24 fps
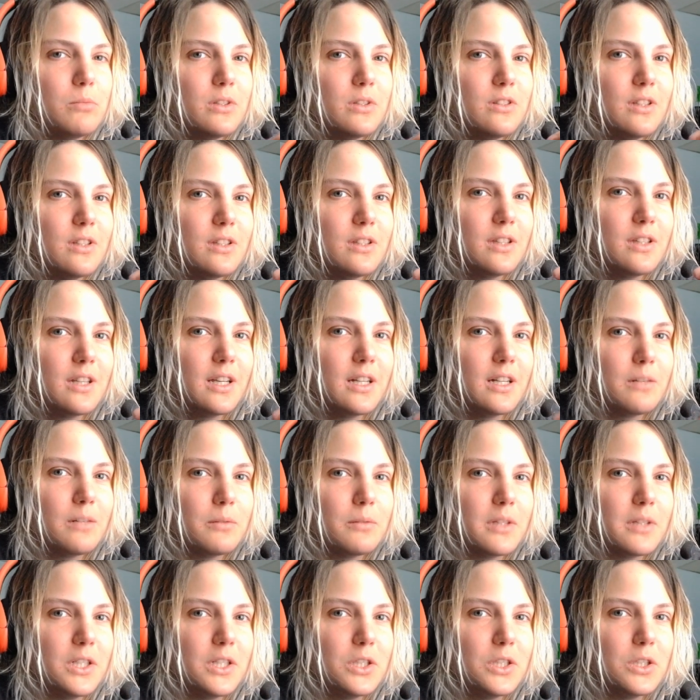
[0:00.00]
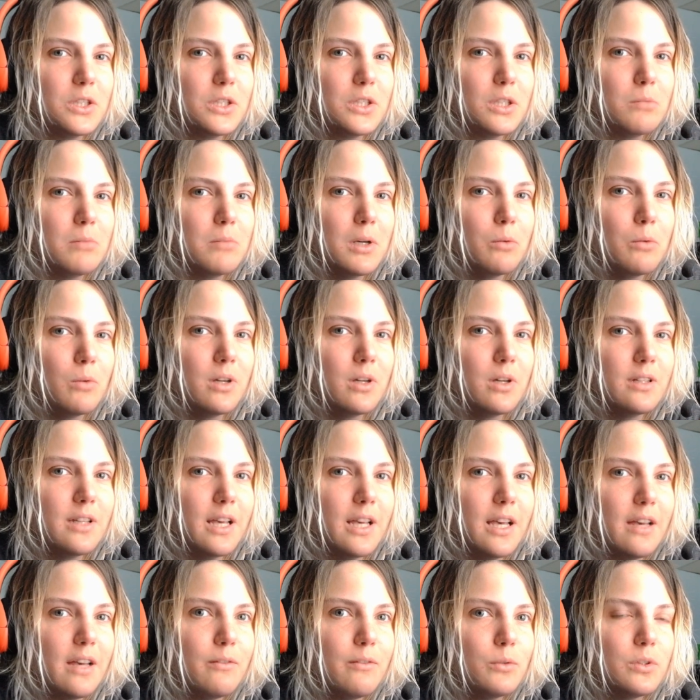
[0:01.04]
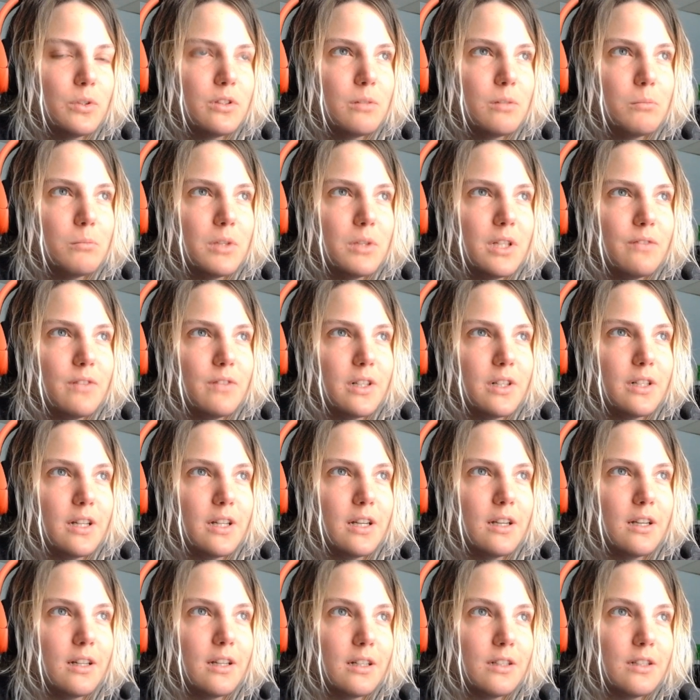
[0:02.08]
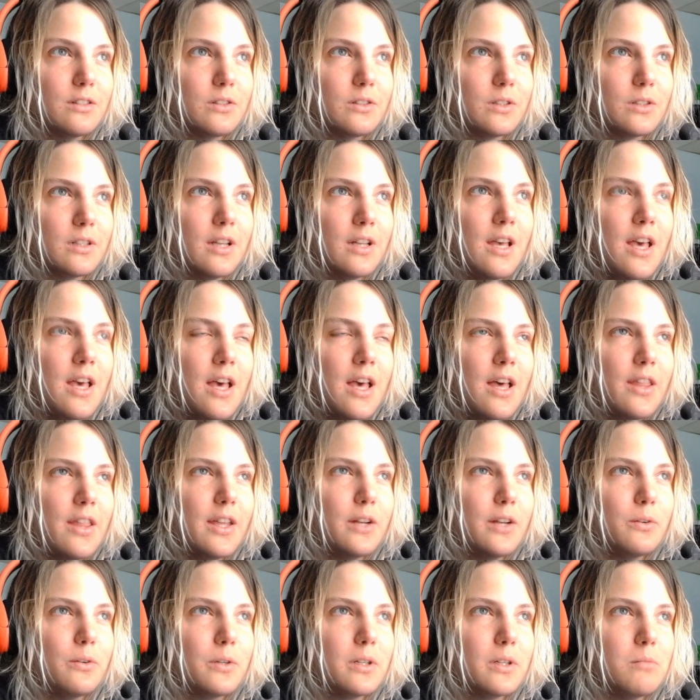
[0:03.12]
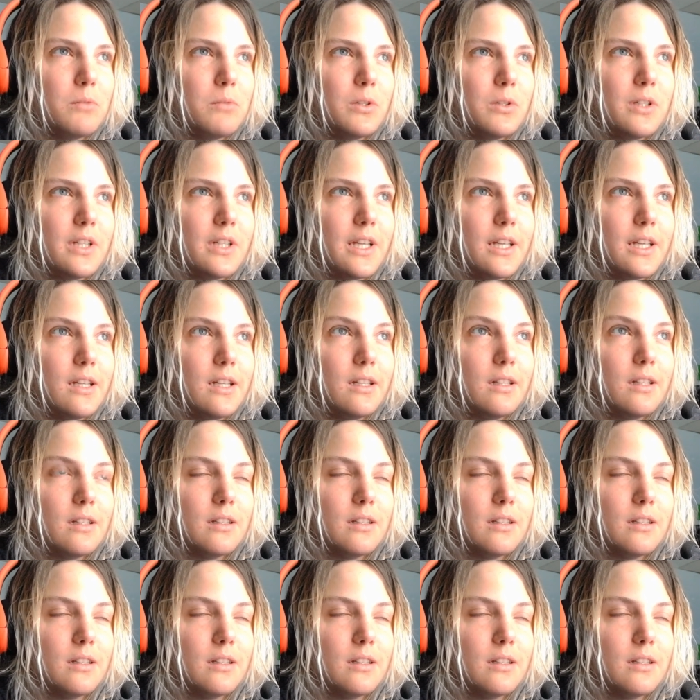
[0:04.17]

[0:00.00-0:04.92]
Is that the kind of relationship I want to have with someone if they're not honest or they don't communicate?